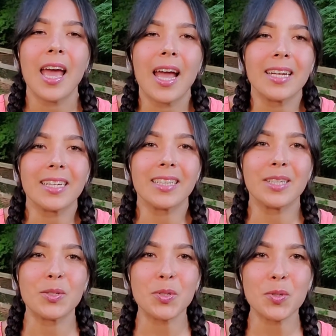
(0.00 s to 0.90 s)
Added a
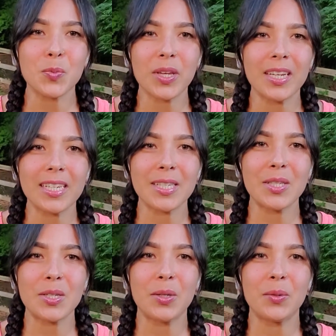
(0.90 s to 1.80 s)
little
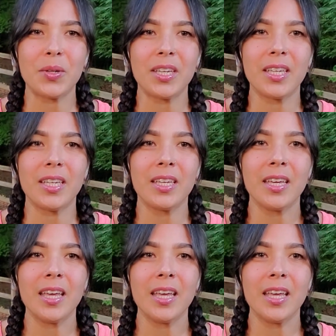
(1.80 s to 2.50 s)
sweetness to it.